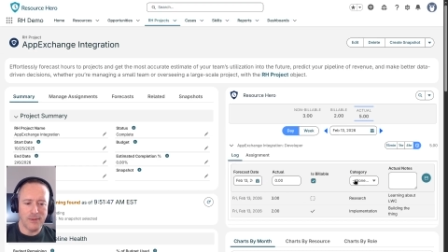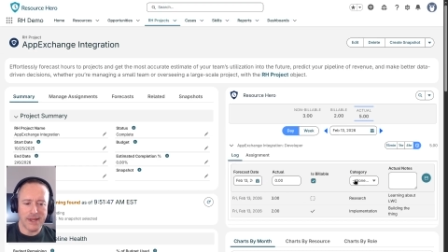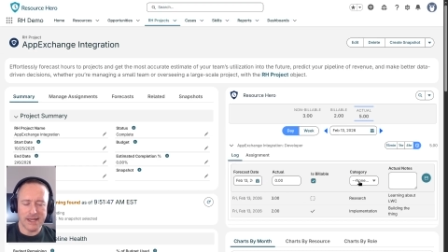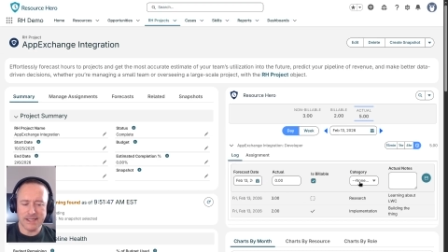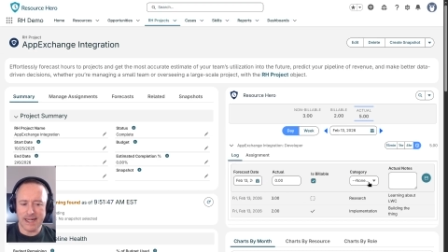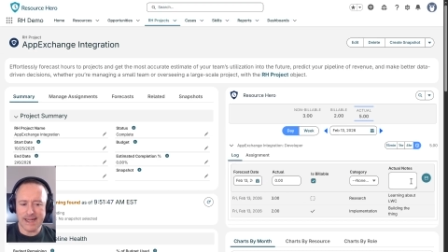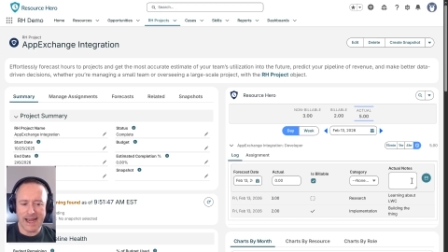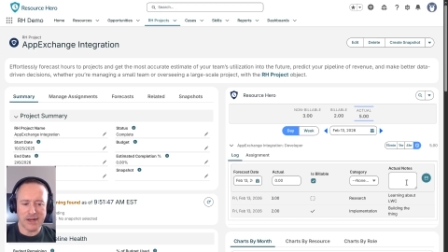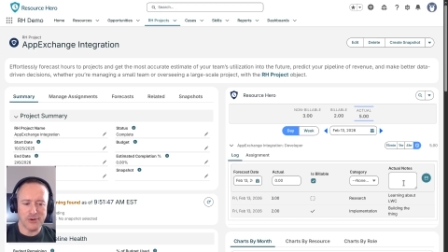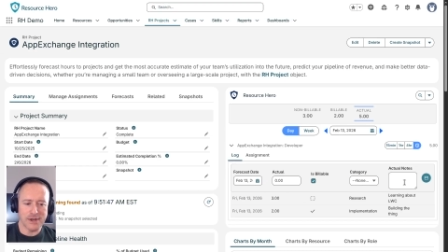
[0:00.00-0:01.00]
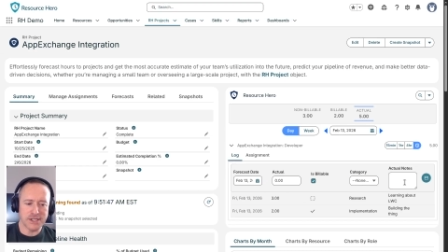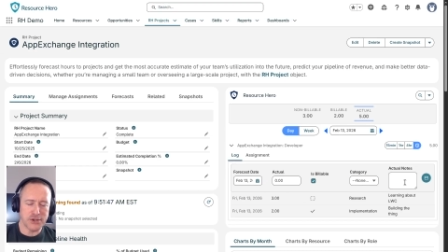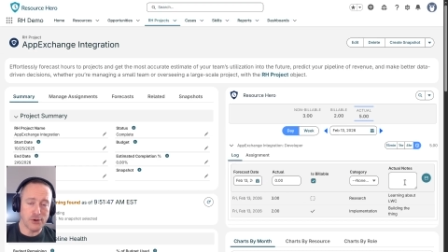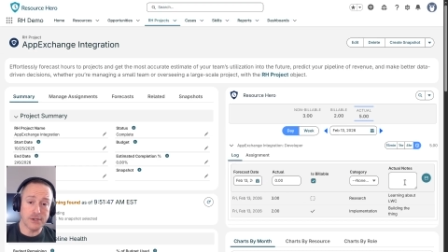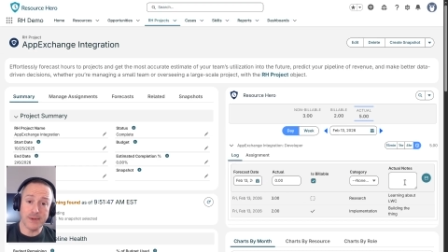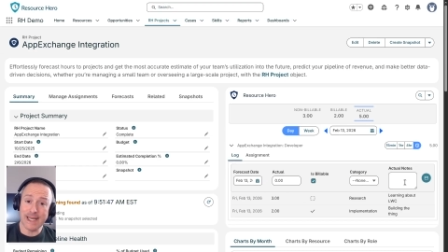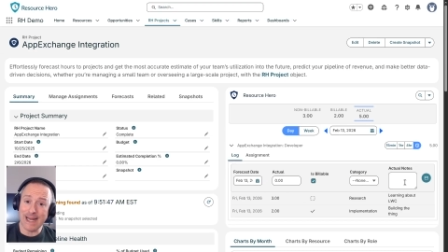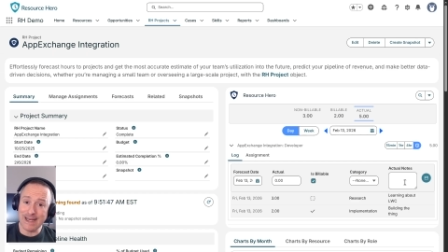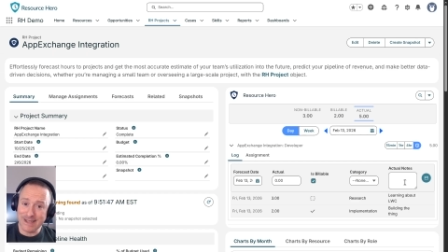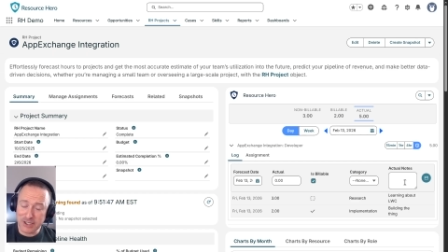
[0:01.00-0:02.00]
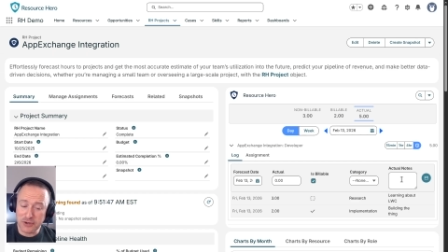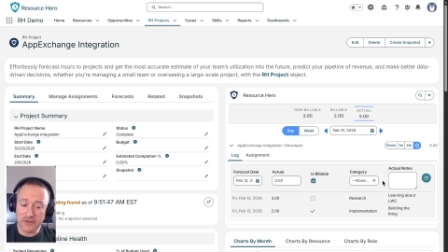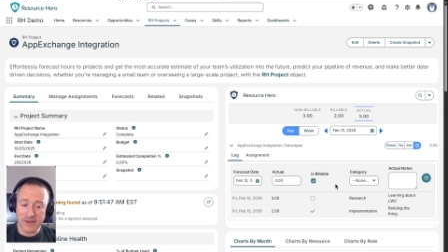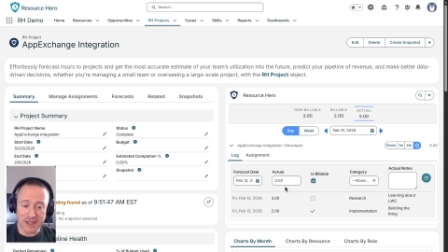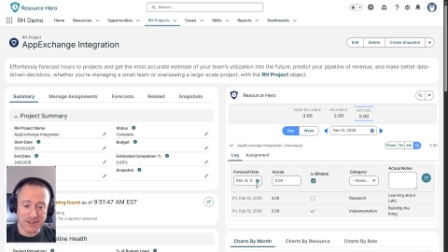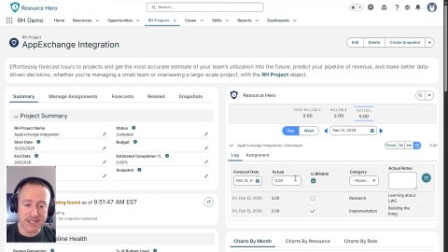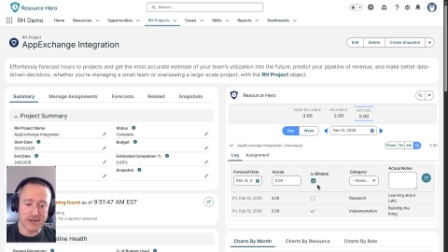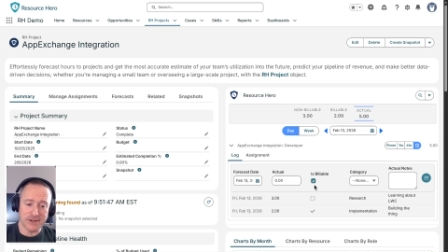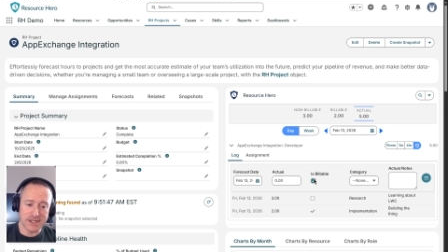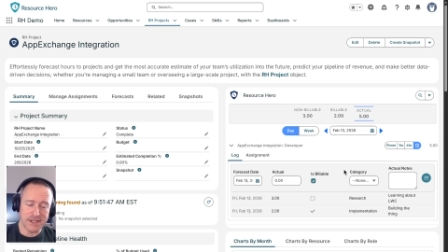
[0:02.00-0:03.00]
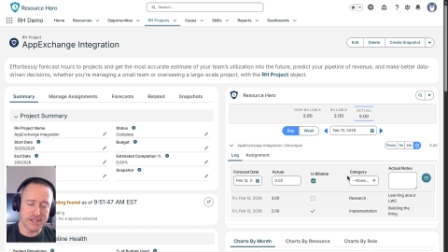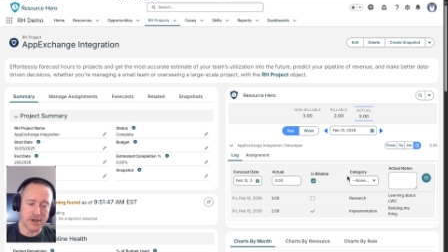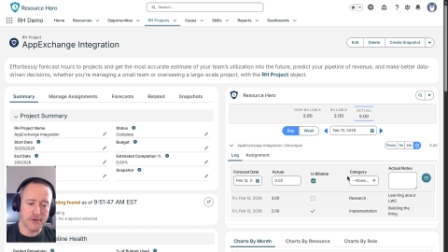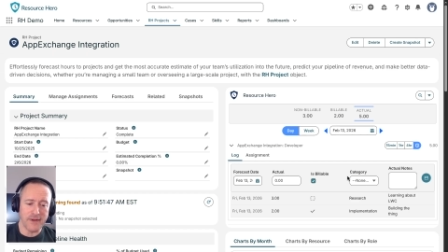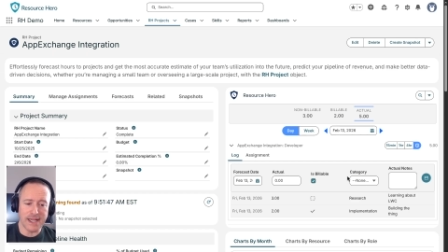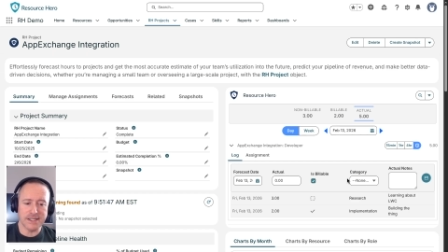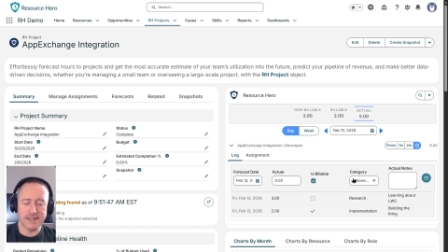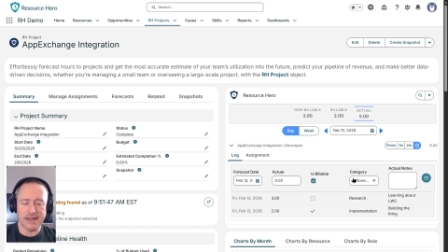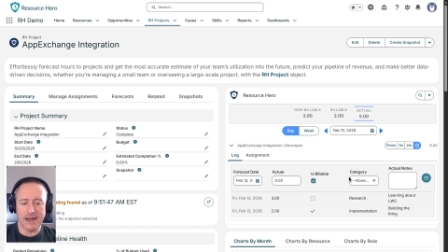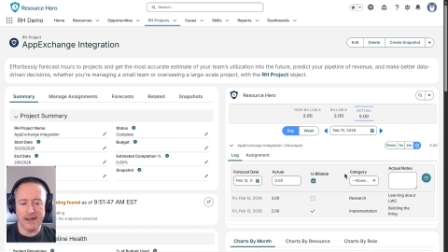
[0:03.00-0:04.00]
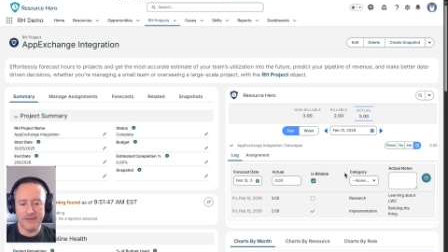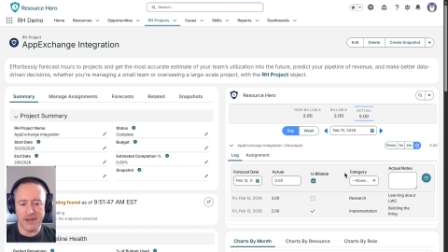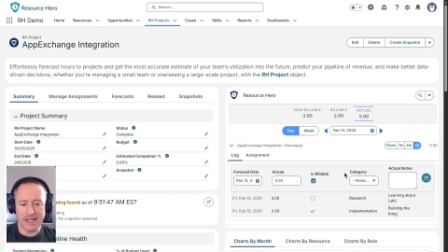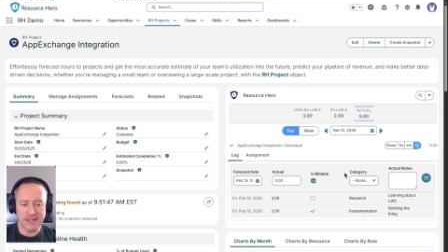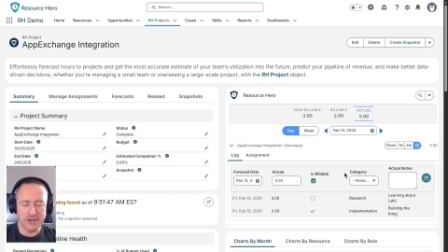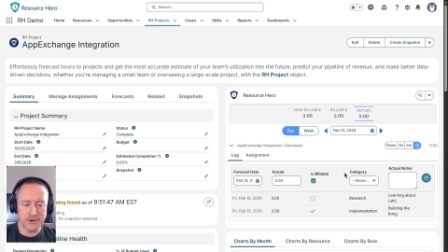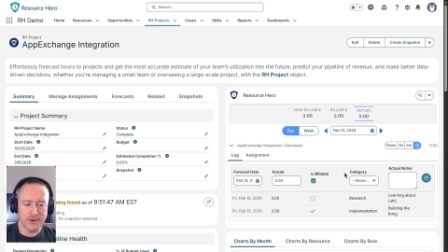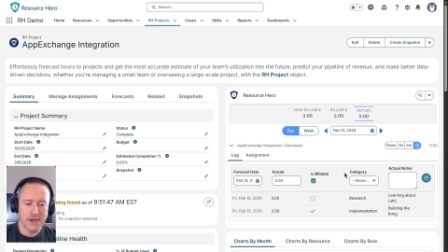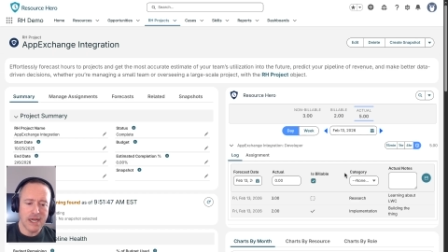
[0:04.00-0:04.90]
We can assign categories, notes. We can add additional fields here into this interface if you need to.